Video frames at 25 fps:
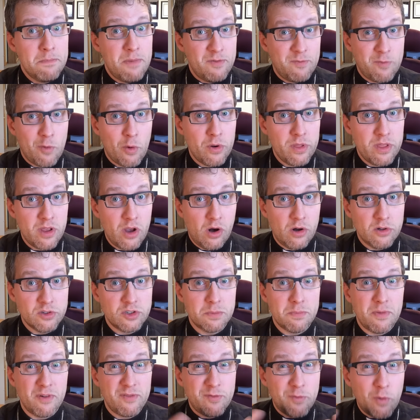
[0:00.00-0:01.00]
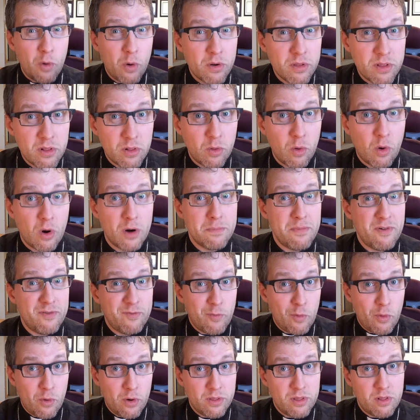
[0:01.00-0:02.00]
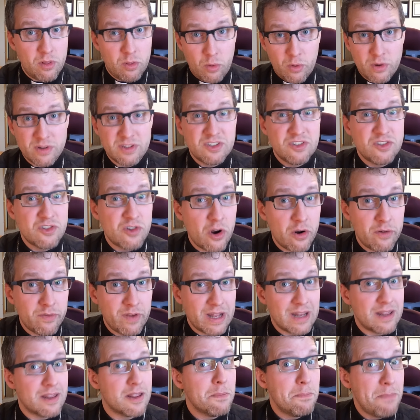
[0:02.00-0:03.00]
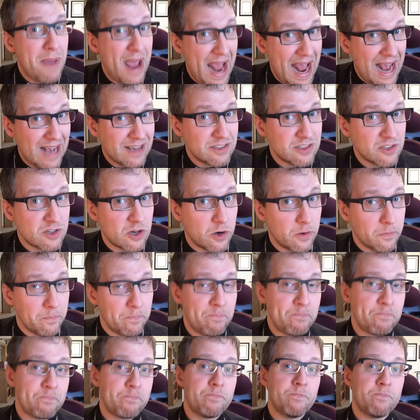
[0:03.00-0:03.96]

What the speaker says: before the altar, before the Lord, before the Lord's servant, the pastor.